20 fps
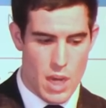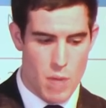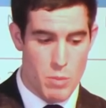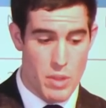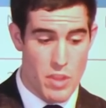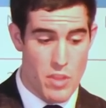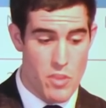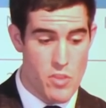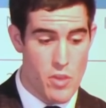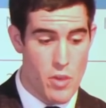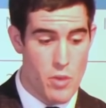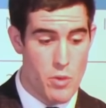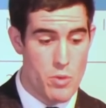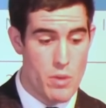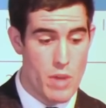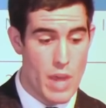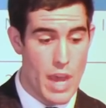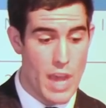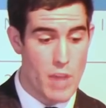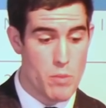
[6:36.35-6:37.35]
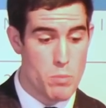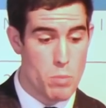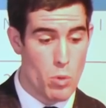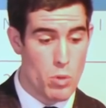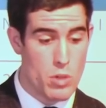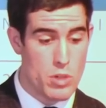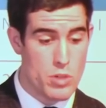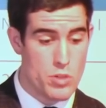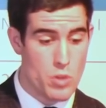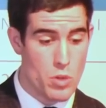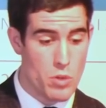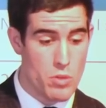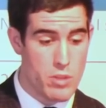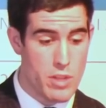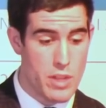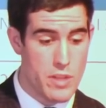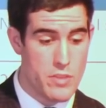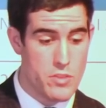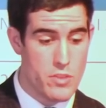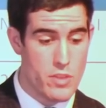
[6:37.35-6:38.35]
with its own export controls
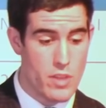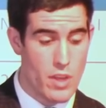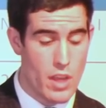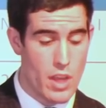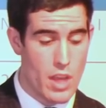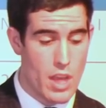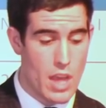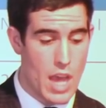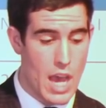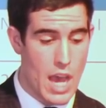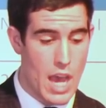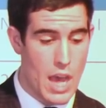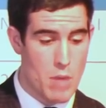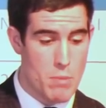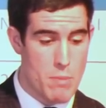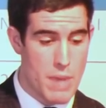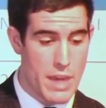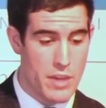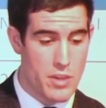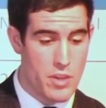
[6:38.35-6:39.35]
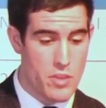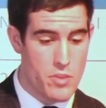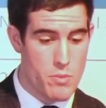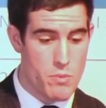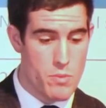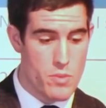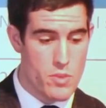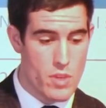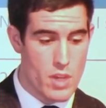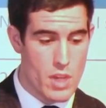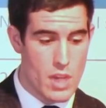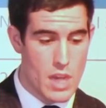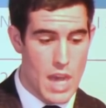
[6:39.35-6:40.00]
lists and mechanisms.